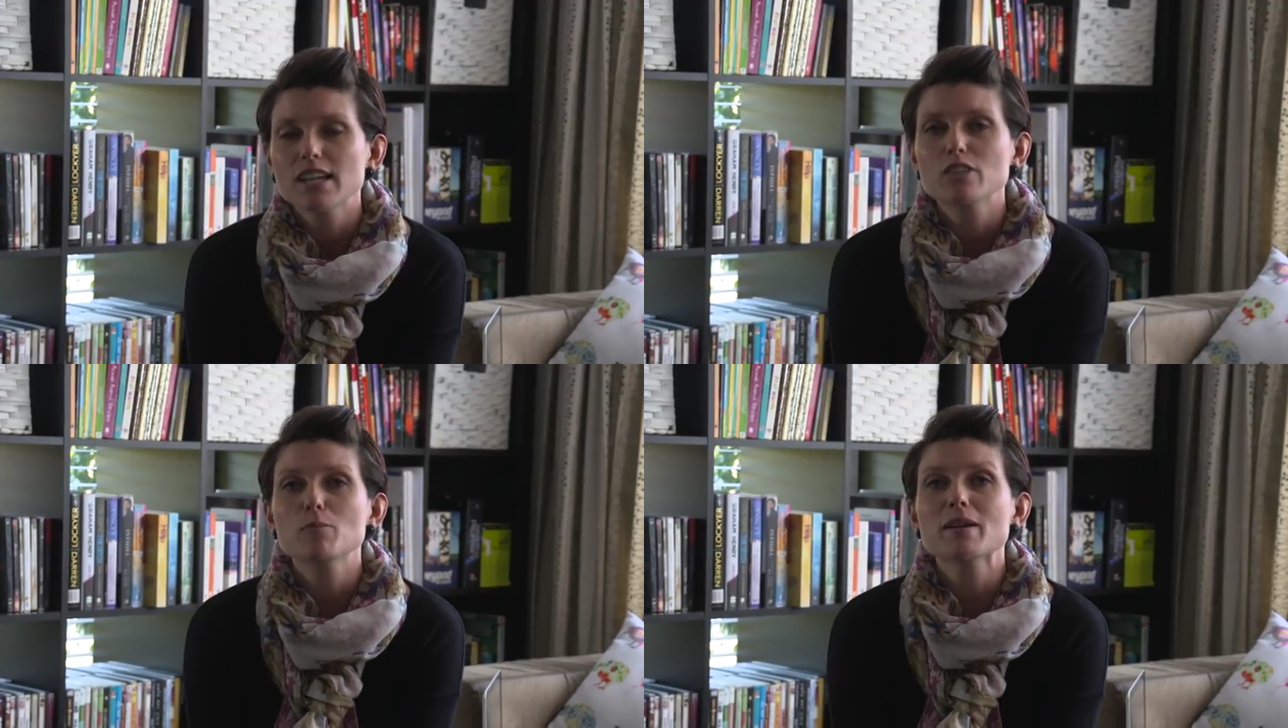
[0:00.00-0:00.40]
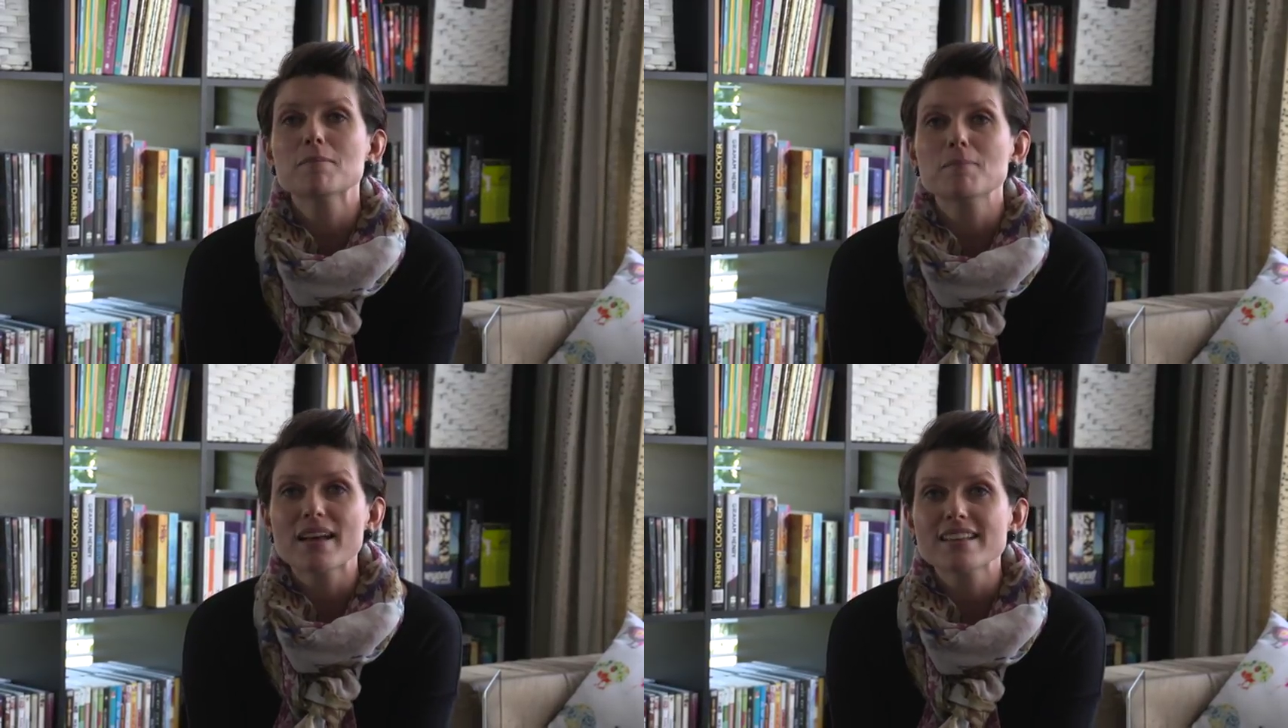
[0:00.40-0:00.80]
You'll be
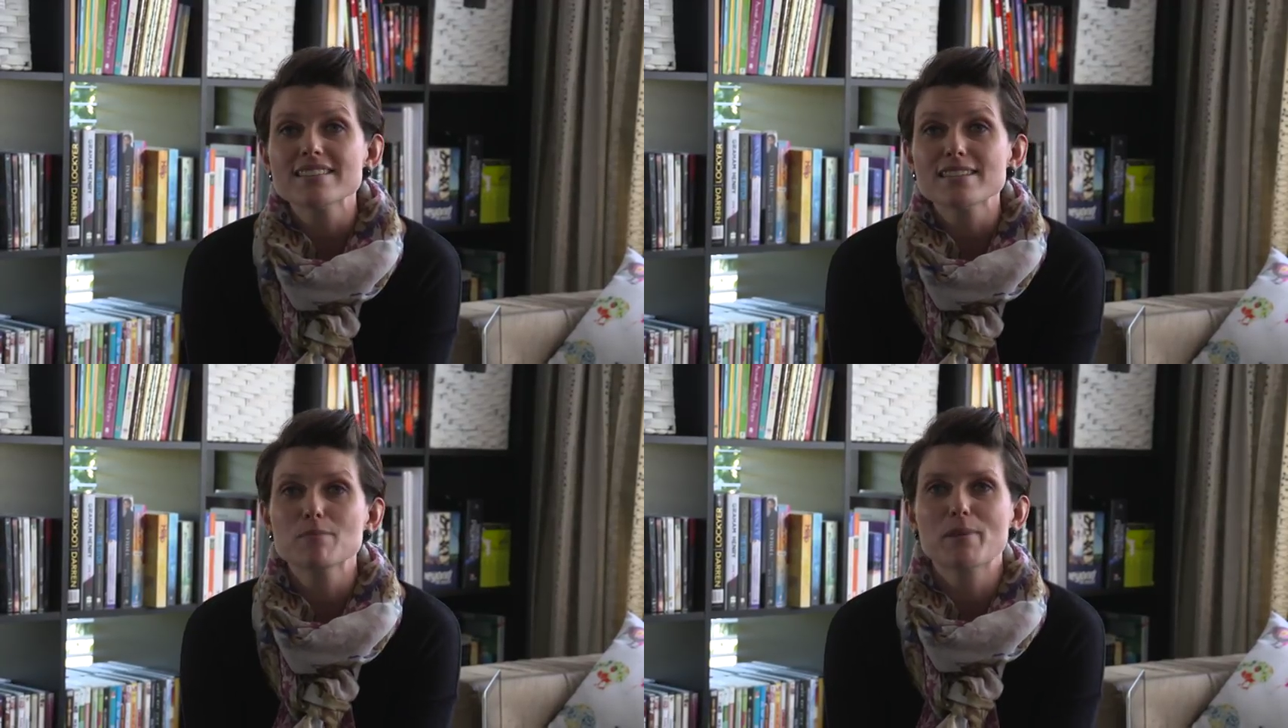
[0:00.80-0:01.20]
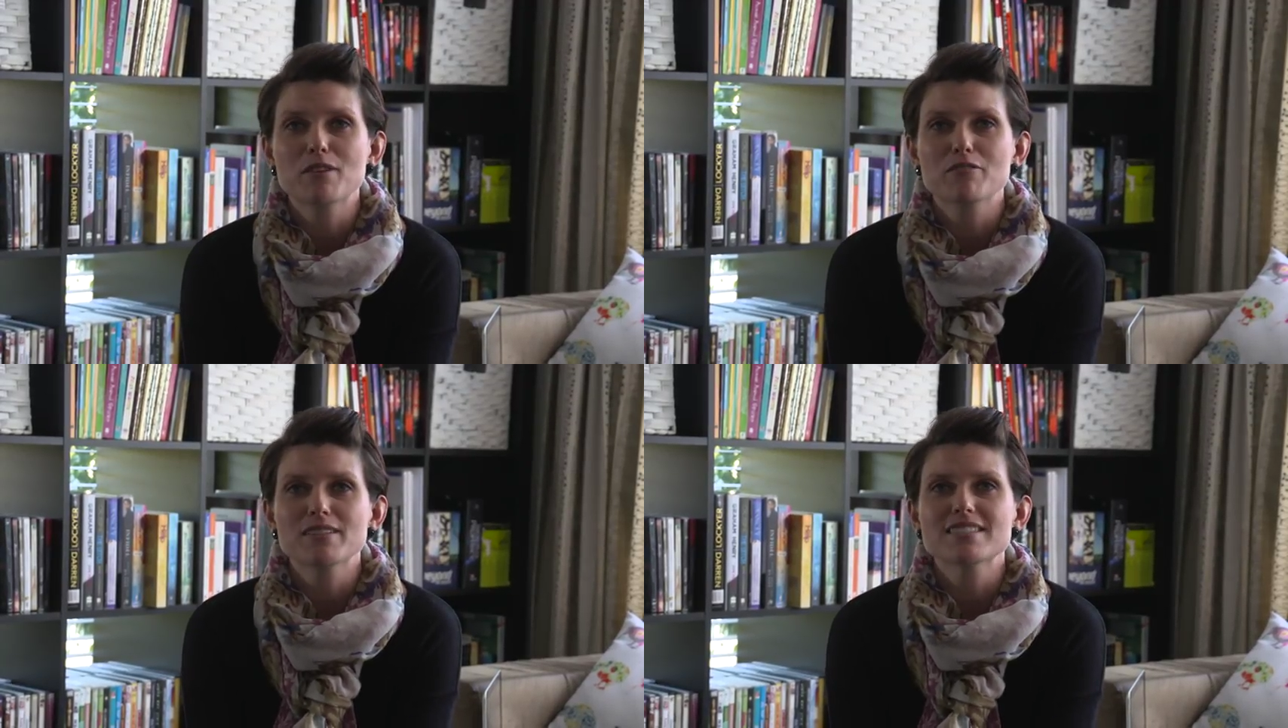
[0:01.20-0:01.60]
amazed at the
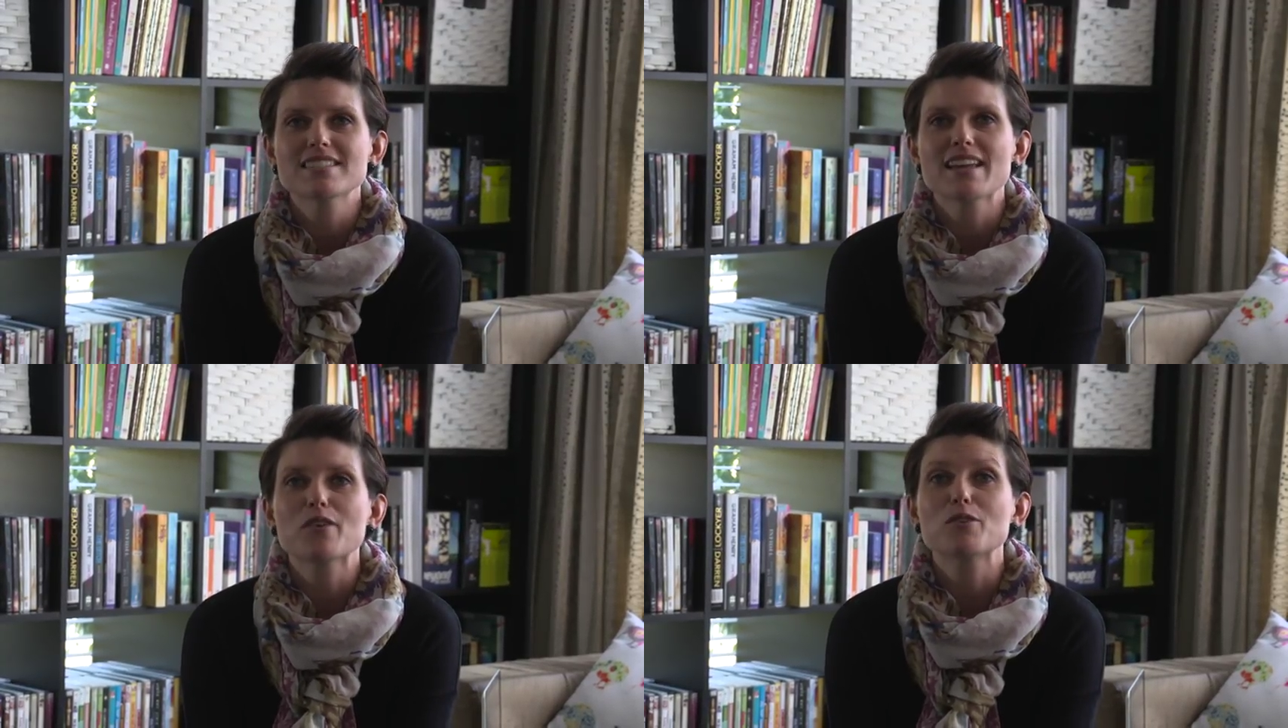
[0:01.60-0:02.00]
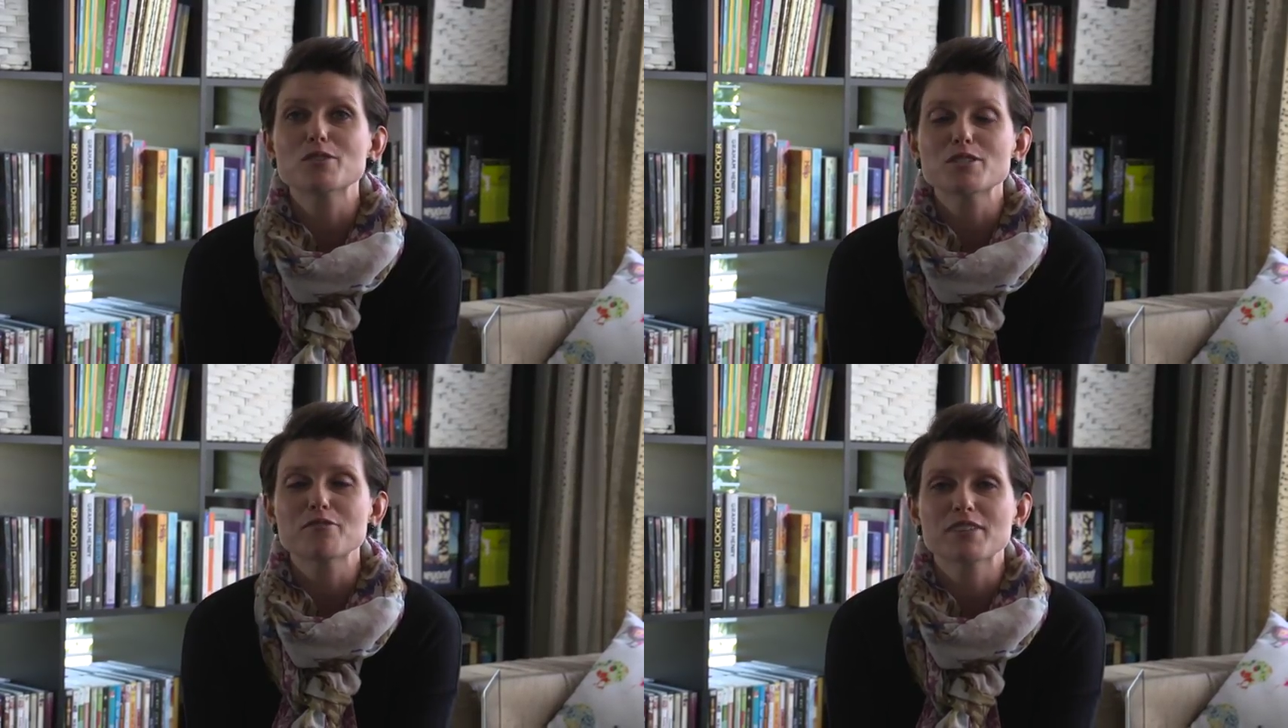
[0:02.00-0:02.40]
benefits and how
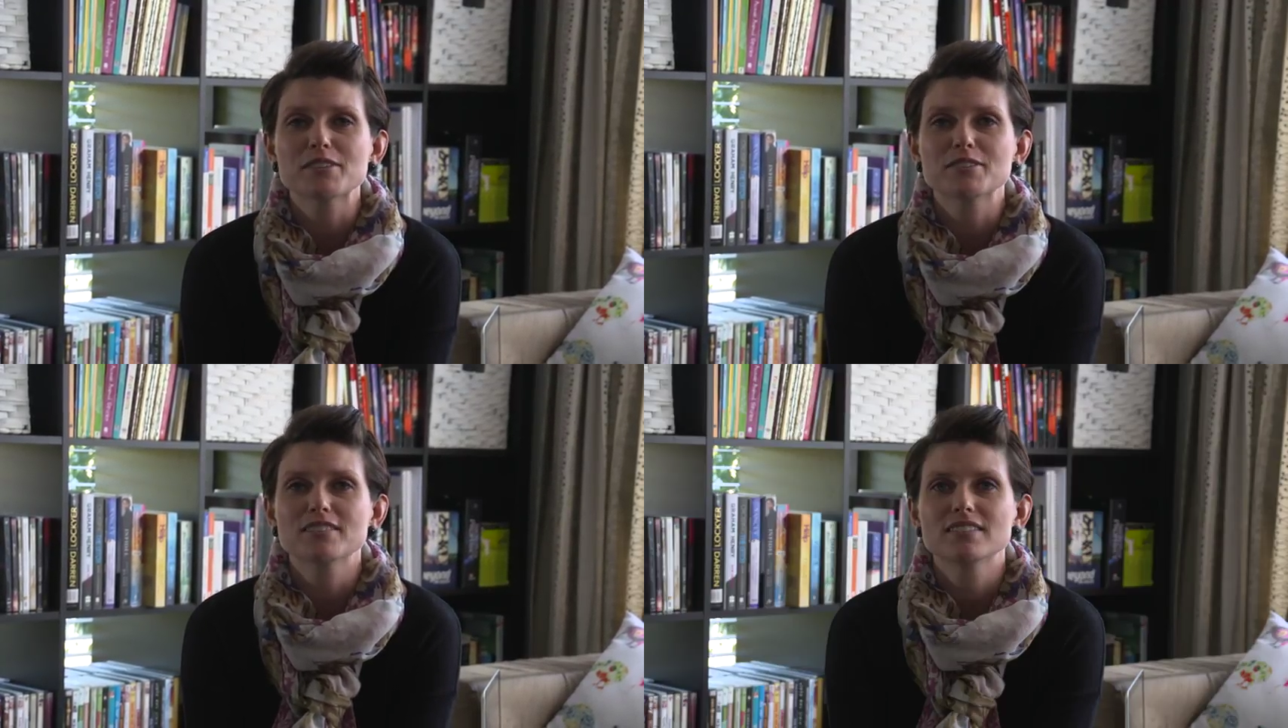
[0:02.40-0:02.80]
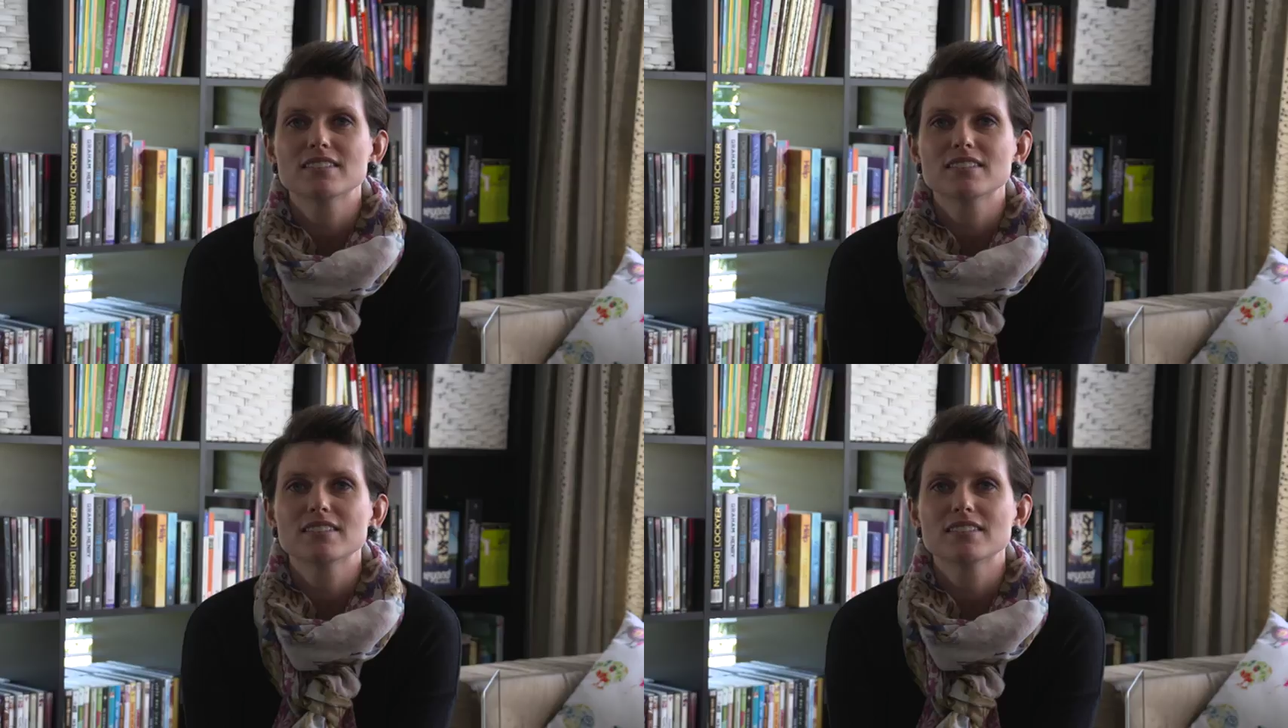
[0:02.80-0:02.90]
good you feel.